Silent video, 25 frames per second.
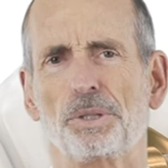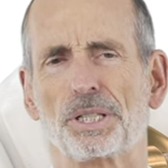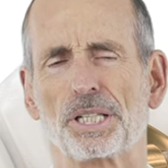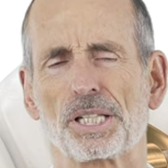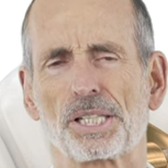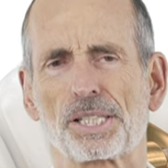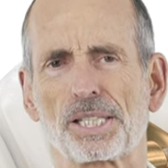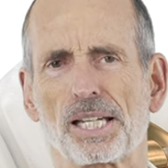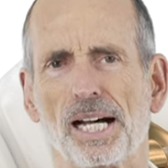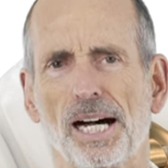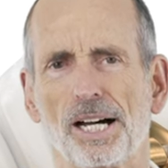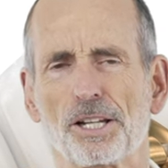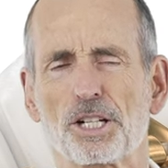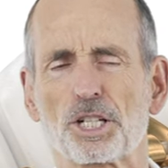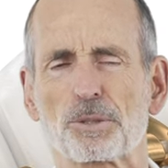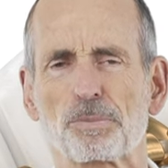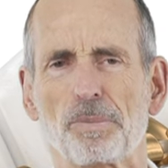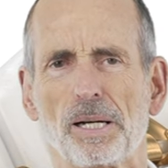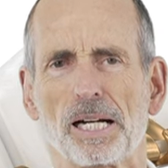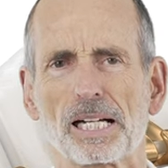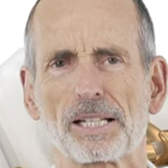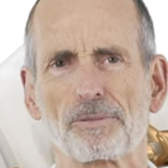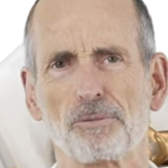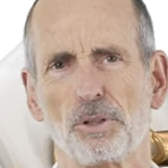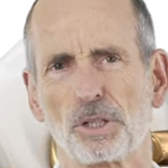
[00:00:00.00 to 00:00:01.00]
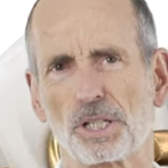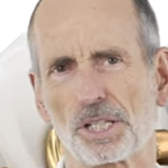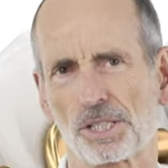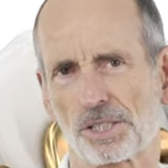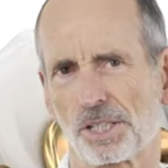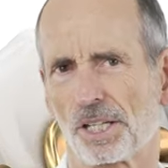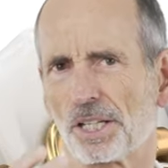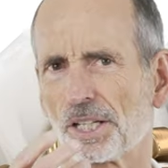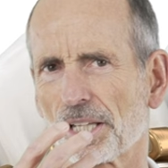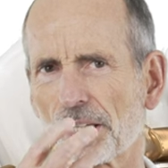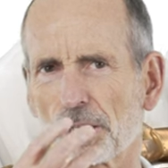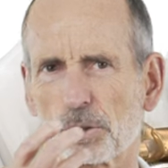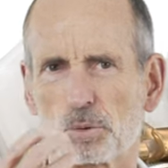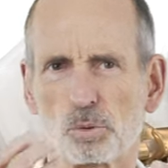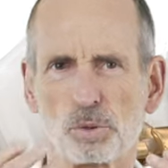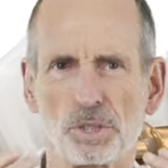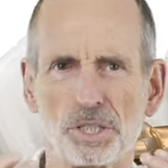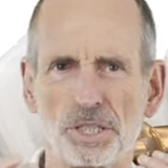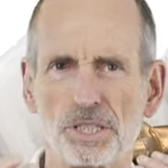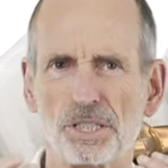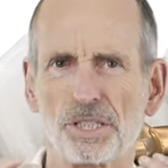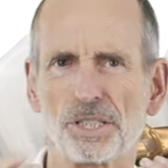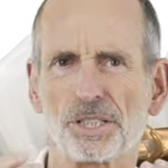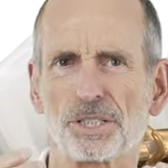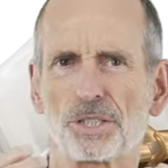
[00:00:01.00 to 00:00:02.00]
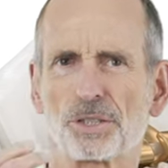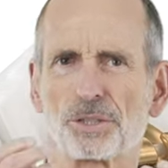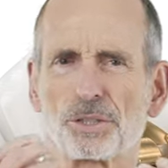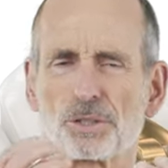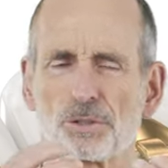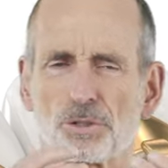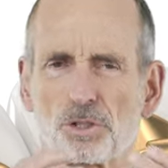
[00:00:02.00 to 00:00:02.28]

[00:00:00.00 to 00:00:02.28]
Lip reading: try to fix it so it looks nice.